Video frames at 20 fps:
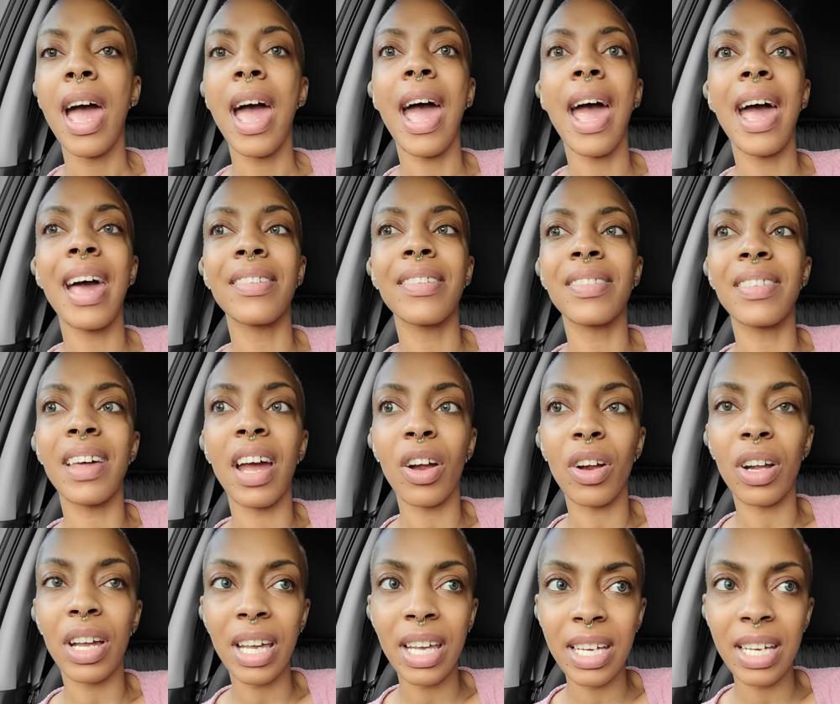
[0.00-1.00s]
and
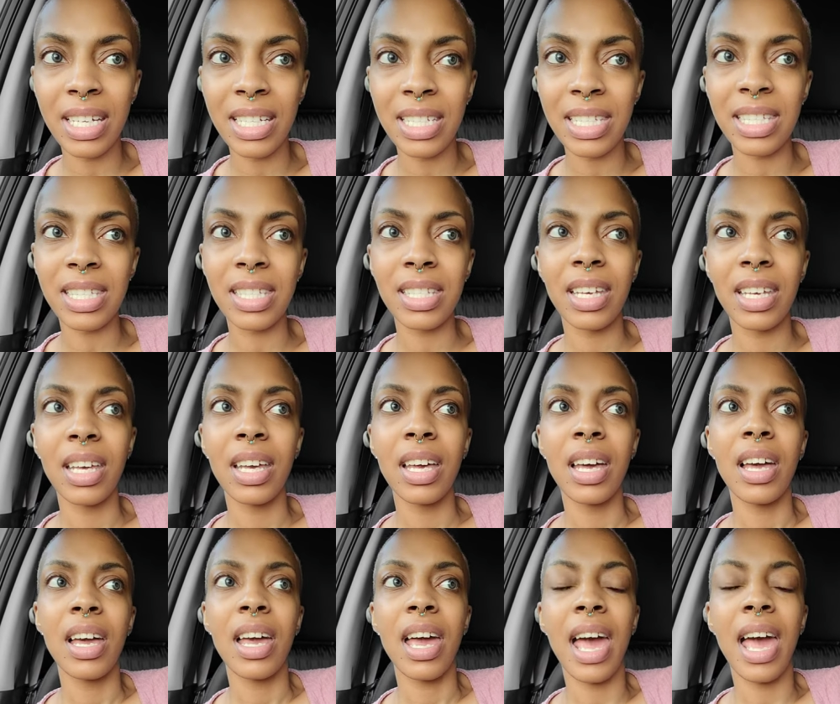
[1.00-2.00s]
there is
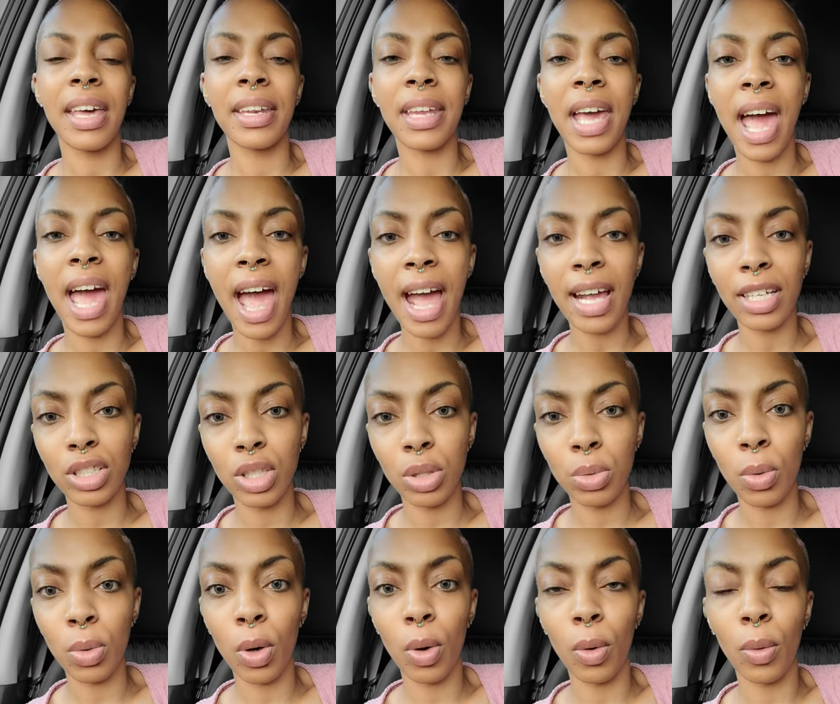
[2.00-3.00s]
an
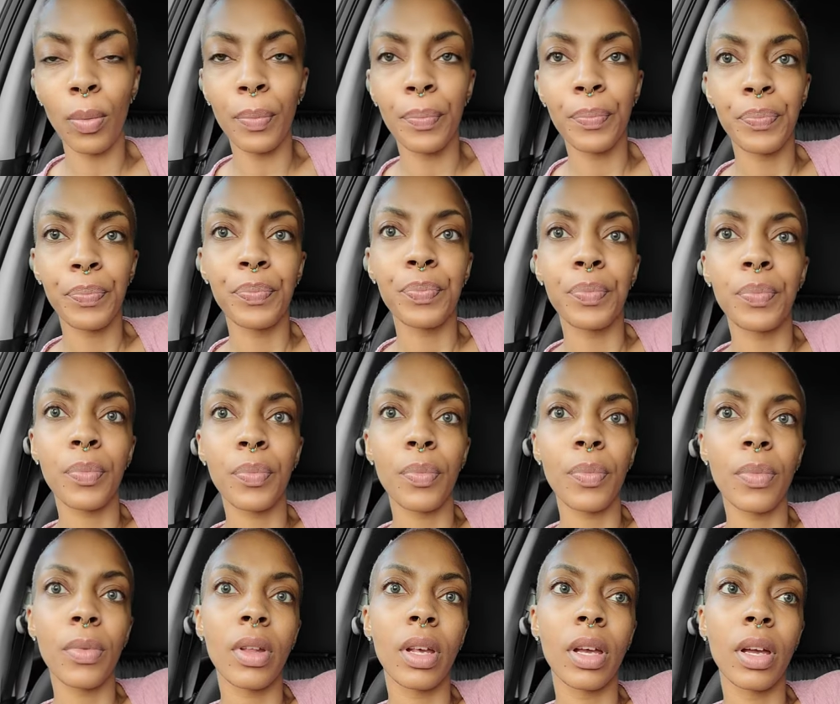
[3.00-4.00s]
actual
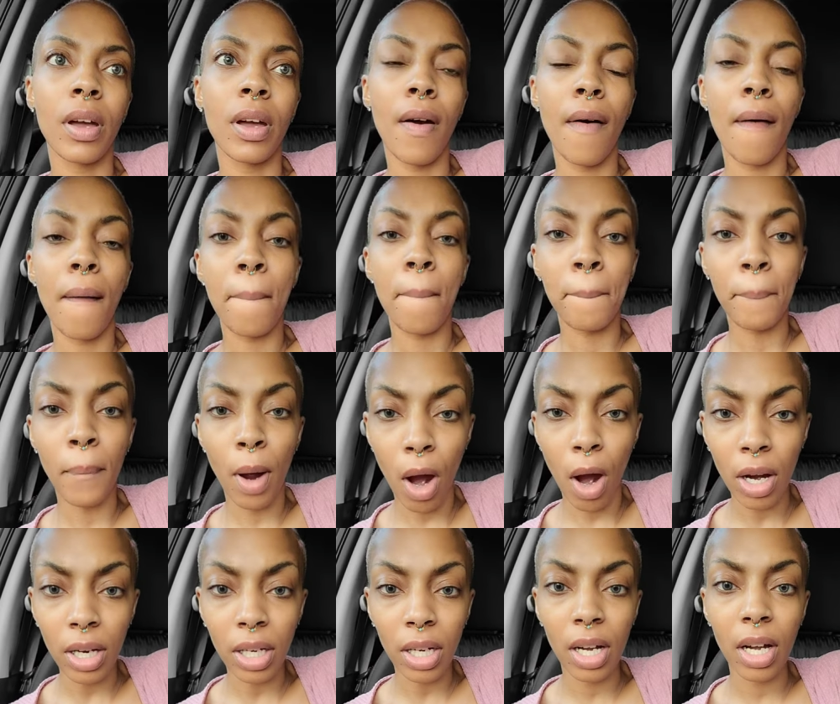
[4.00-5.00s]

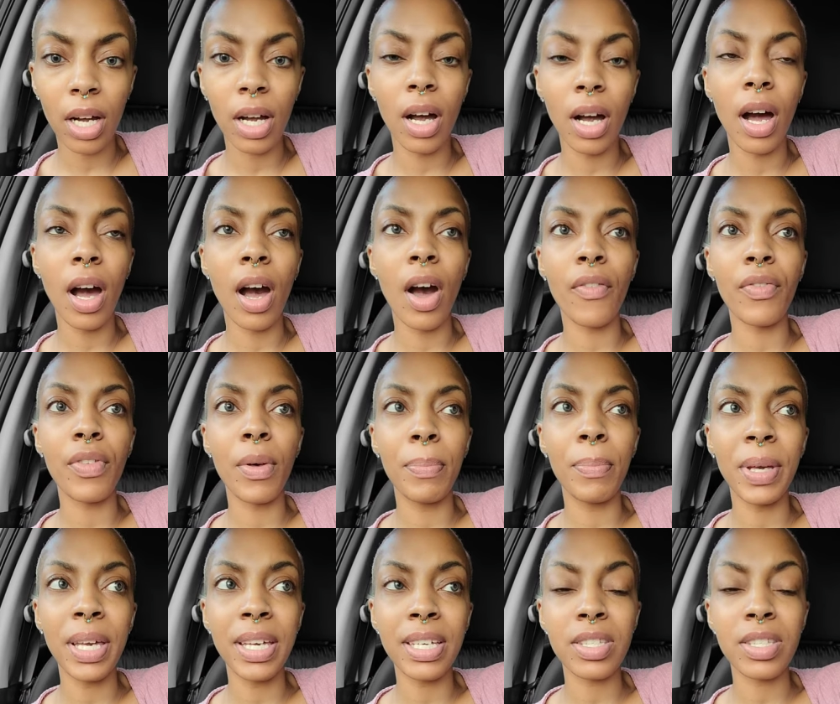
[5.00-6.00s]
mark of the
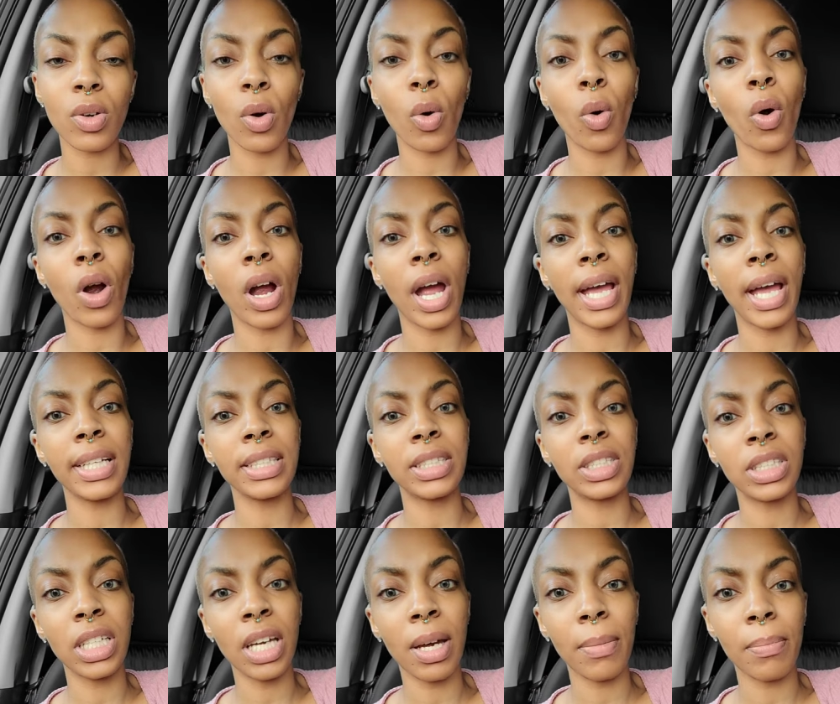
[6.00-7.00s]
beast or a
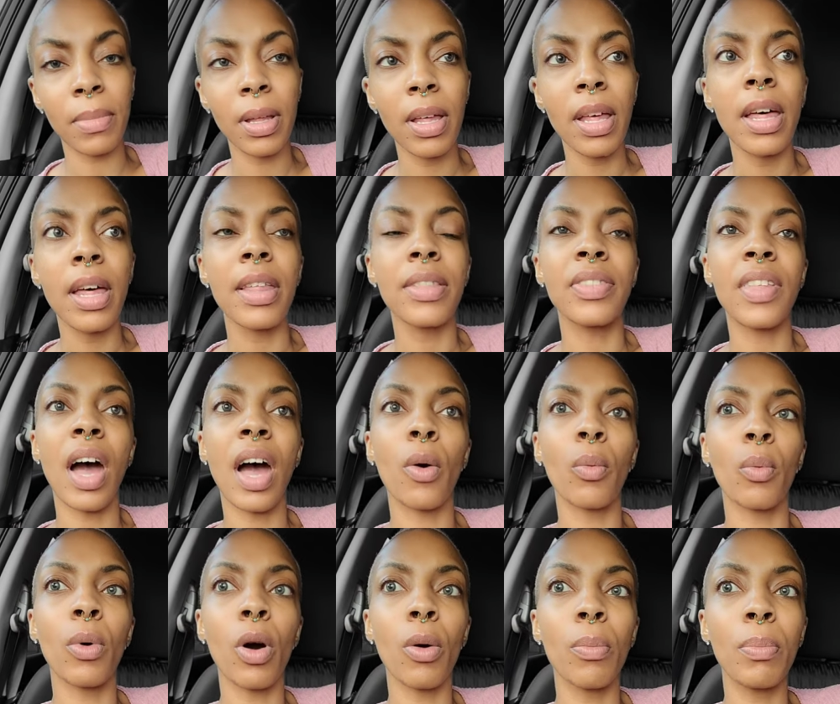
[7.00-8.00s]
chip that
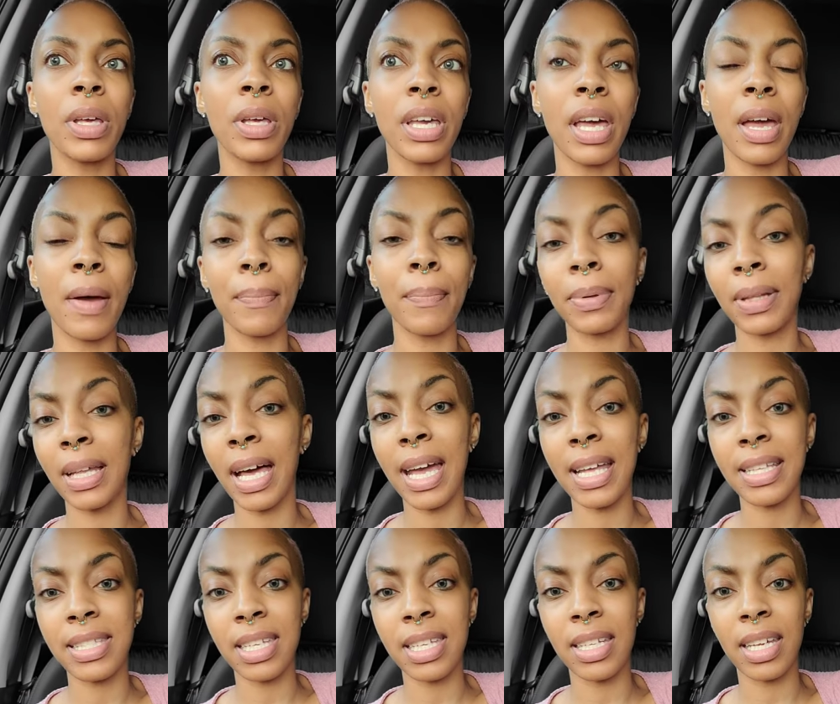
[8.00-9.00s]
will be
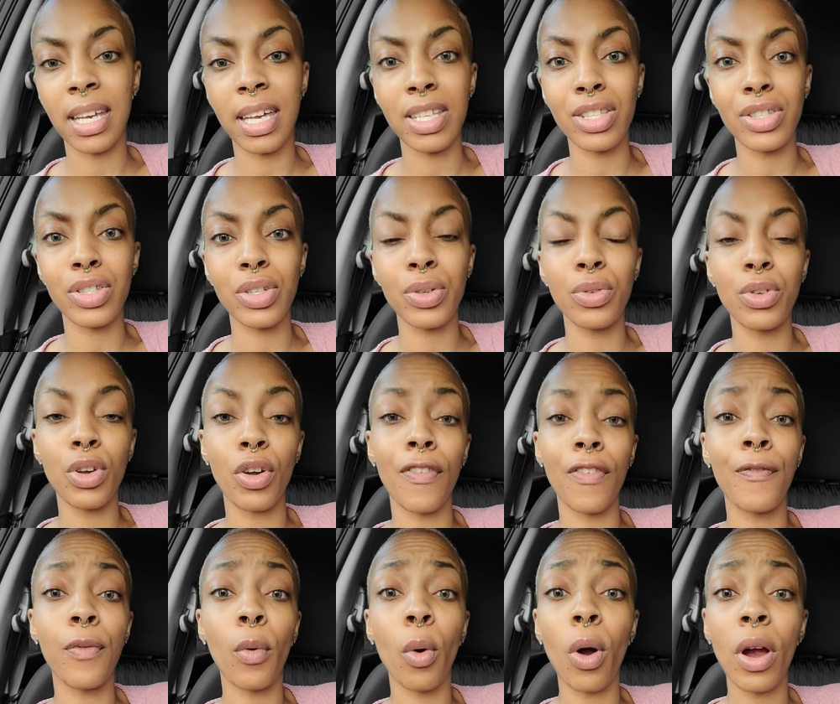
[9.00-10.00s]
implanted into your
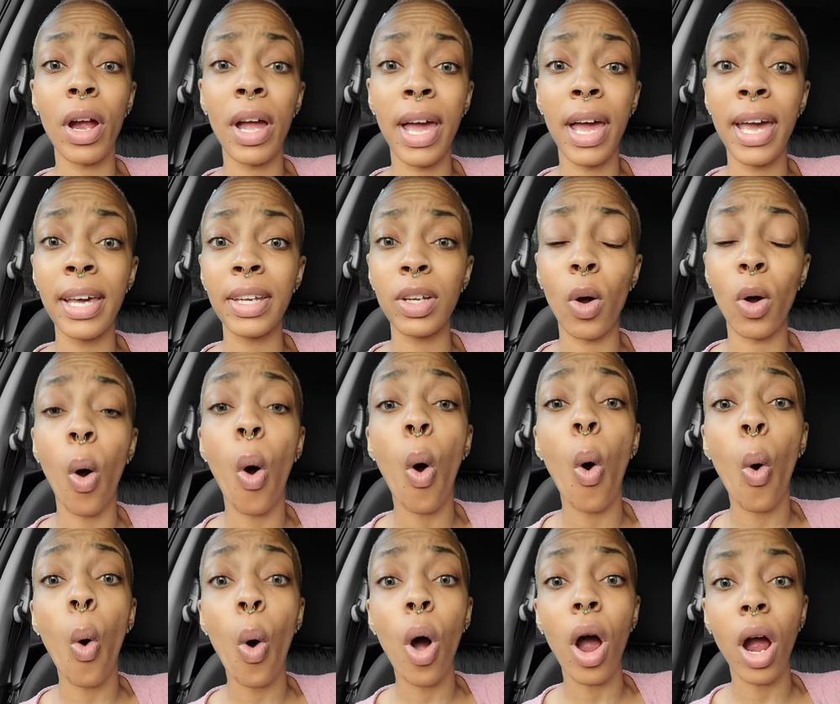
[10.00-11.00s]
forehead
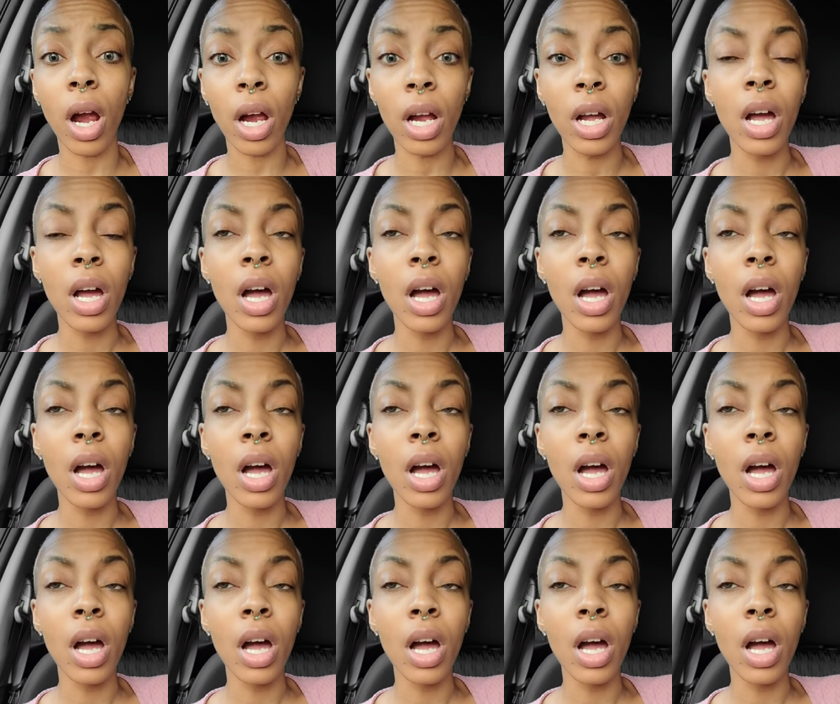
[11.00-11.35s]
or